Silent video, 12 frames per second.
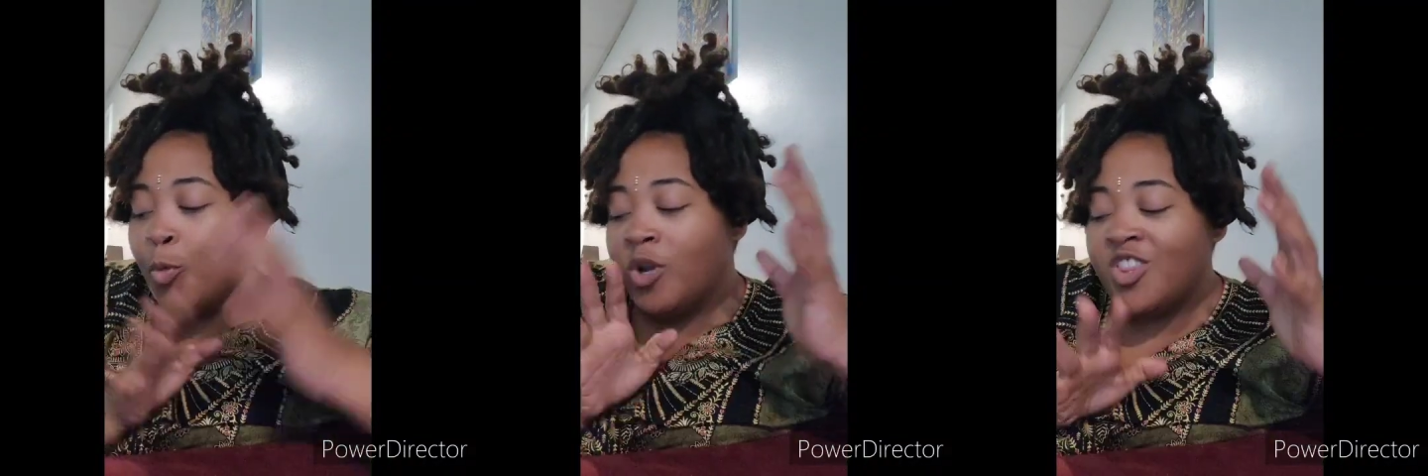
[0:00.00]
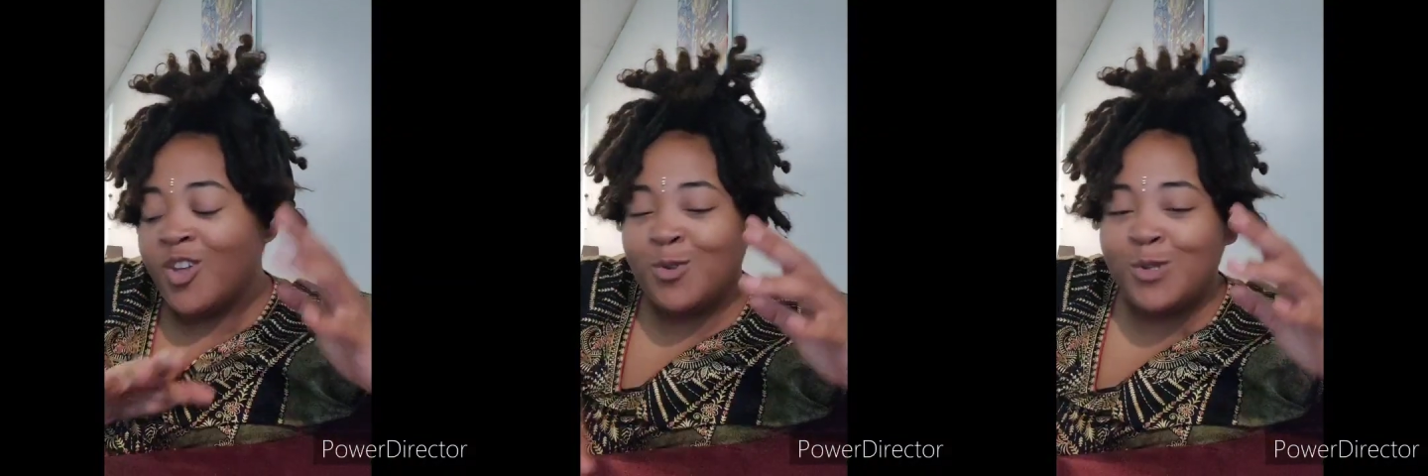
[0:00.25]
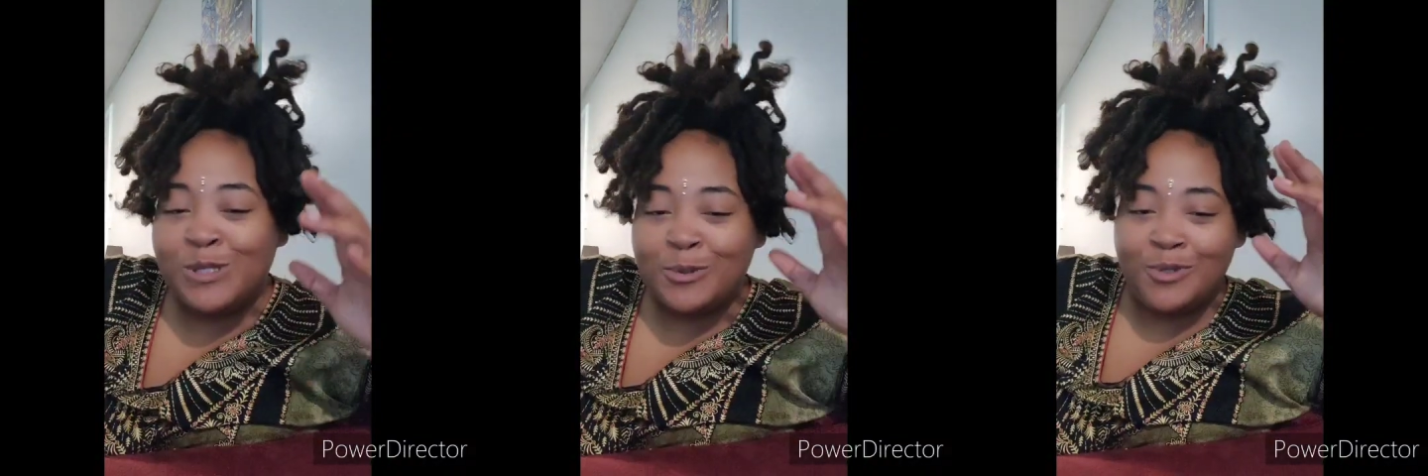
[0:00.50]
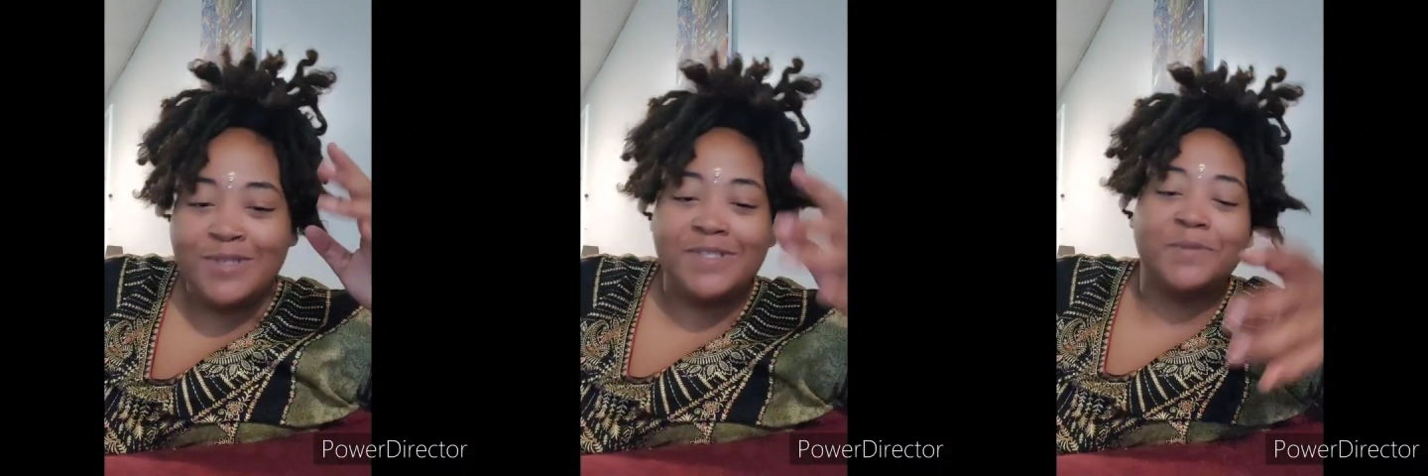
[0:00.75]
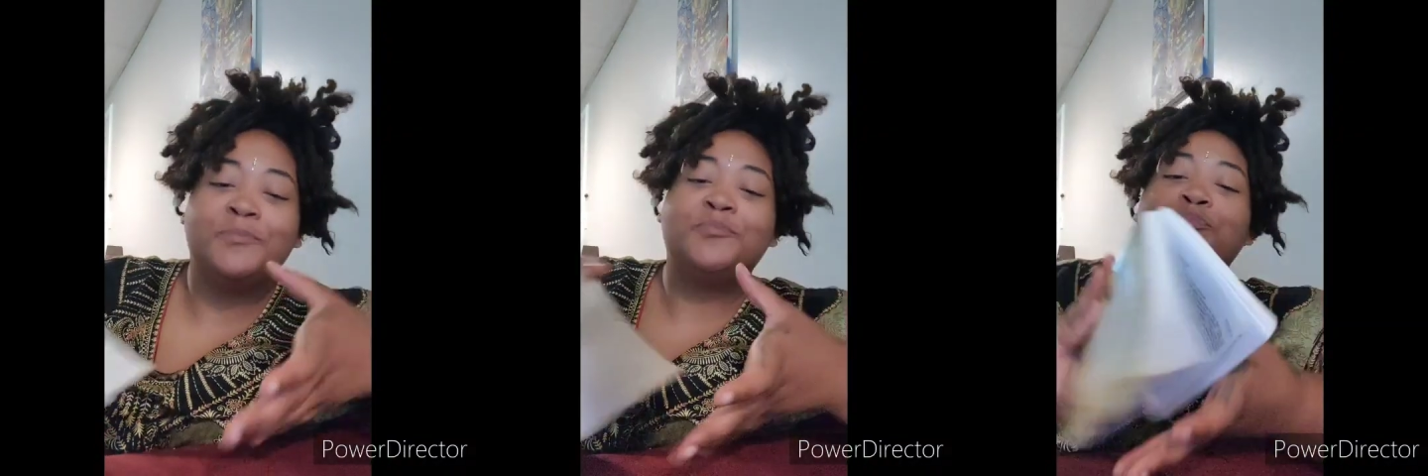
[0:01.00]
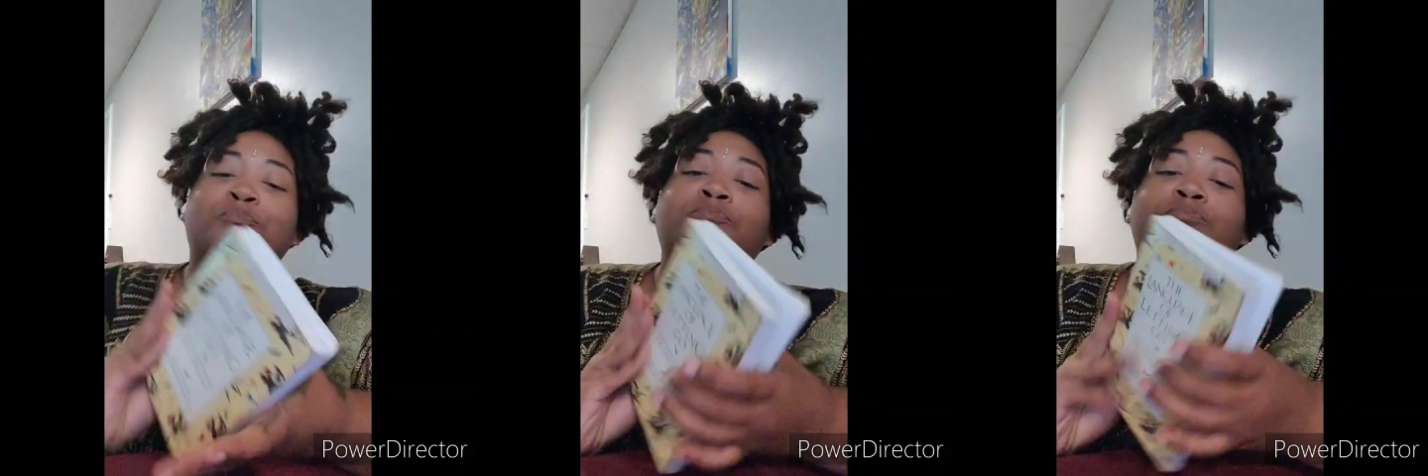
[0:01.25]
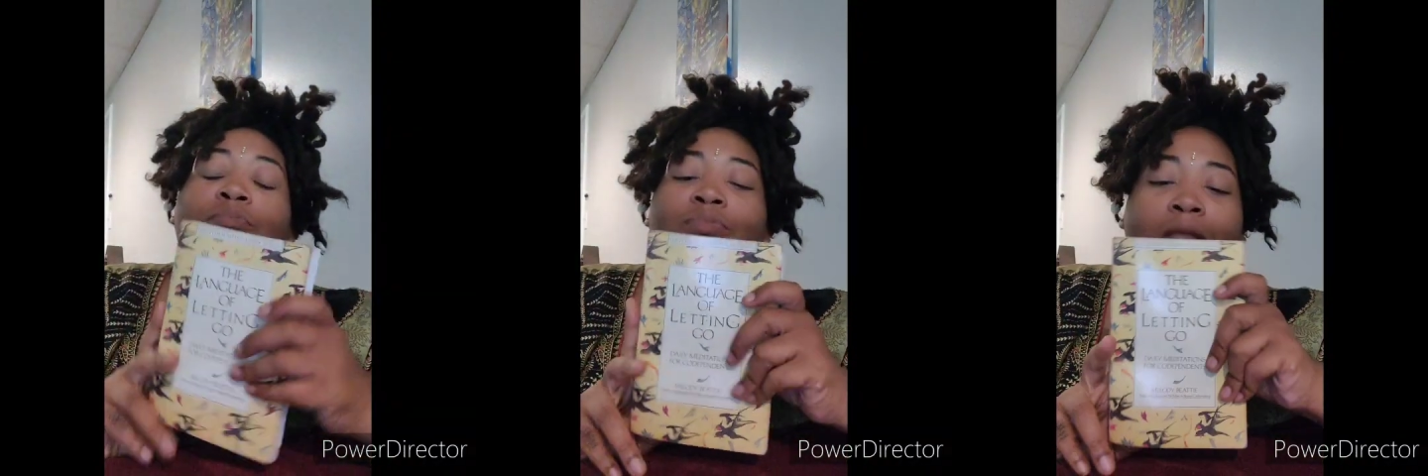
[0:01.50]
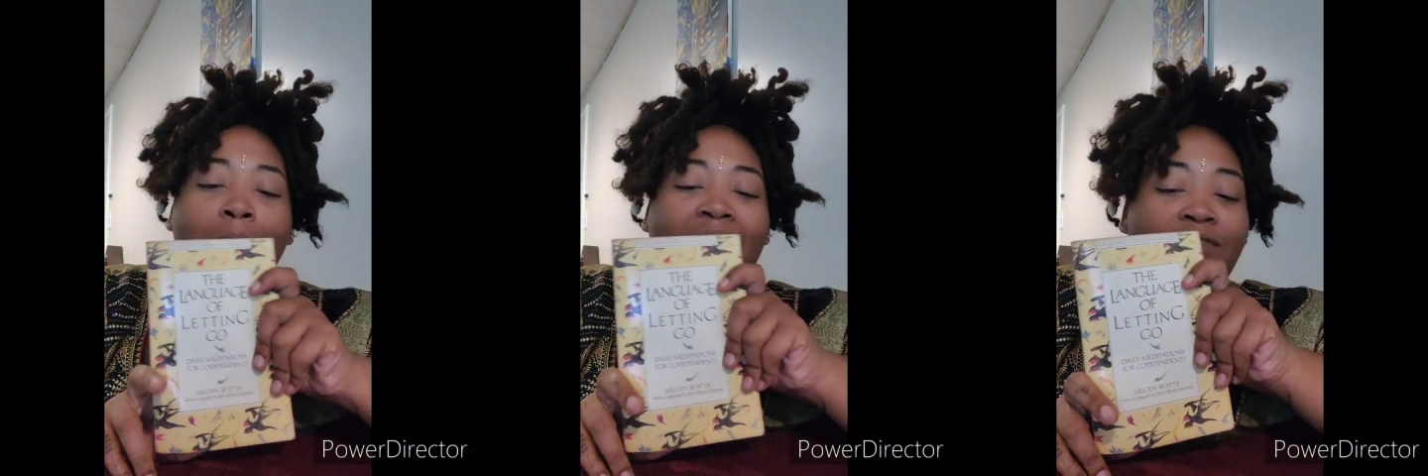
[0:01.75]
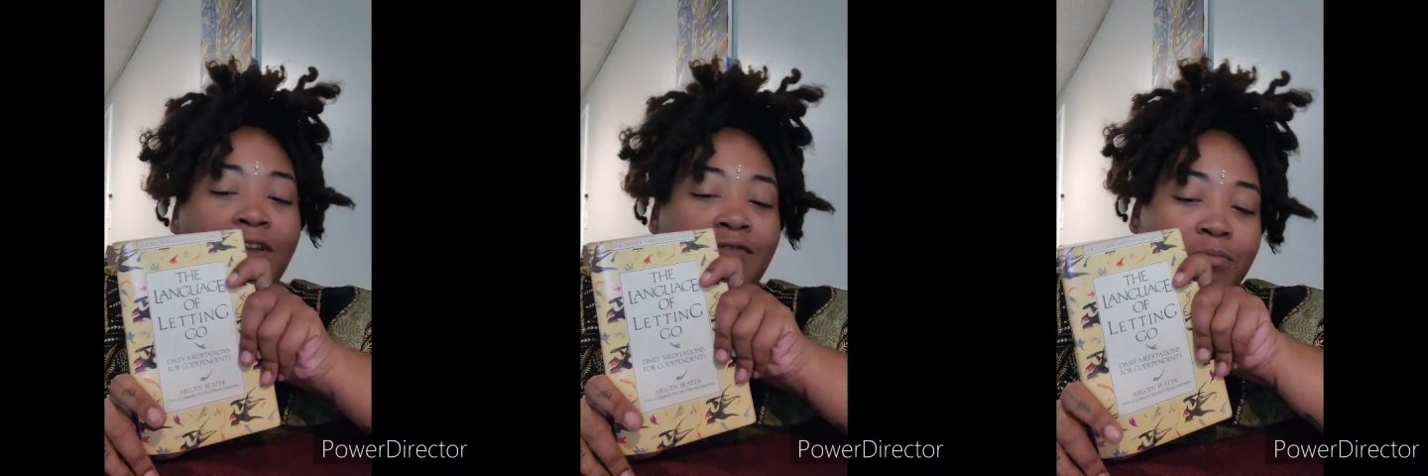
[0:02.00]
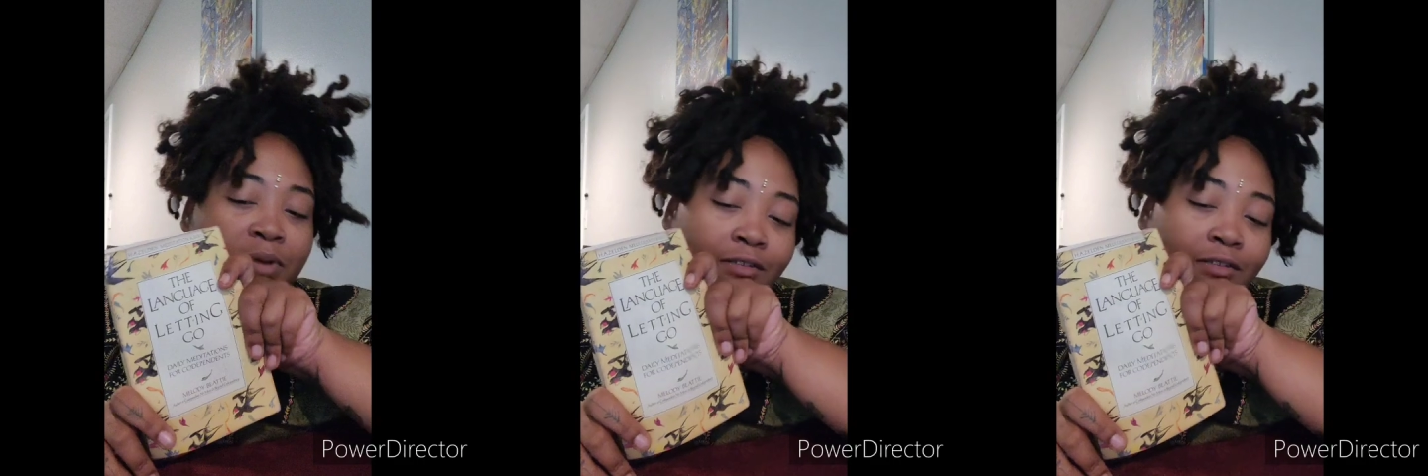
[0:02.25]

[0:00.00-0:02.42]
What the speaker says: One of those tools, my favorite